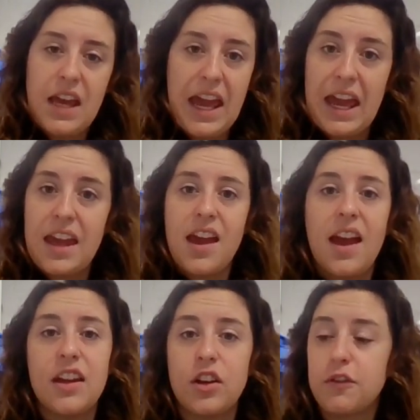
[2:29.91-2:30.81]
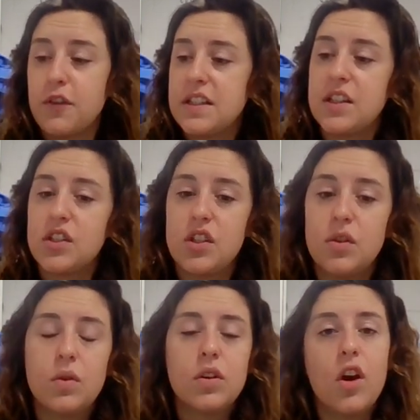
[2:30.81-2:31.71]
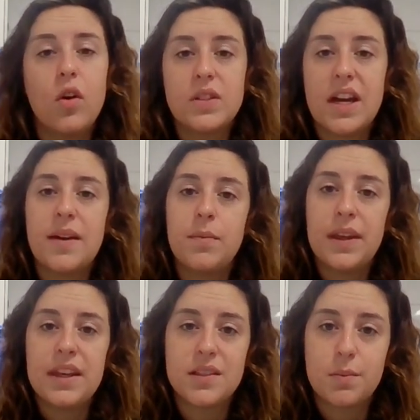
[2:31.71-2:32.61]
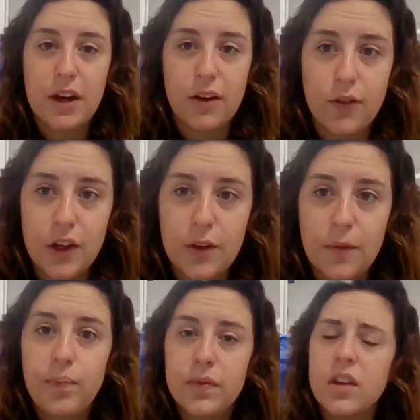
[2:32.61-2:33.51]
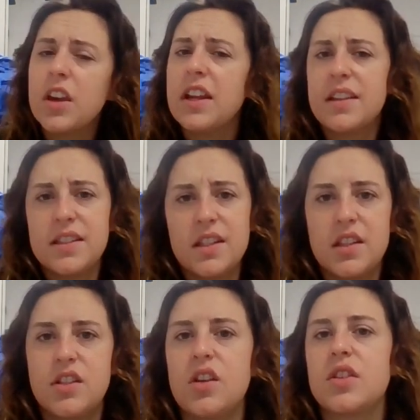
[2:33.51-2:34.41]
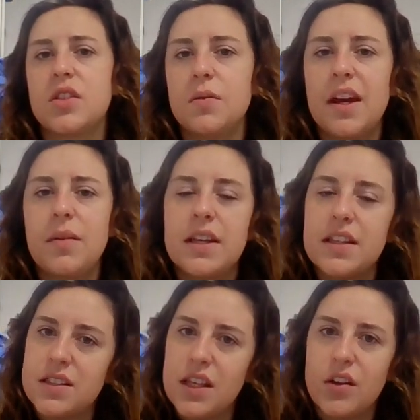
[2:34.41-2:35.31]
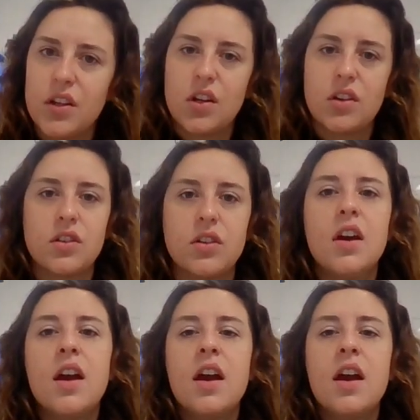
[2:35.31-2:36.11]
A and your friend tells you, no, diet B is better for you, you're going to listen to the doctor, right? Because they're a doctor.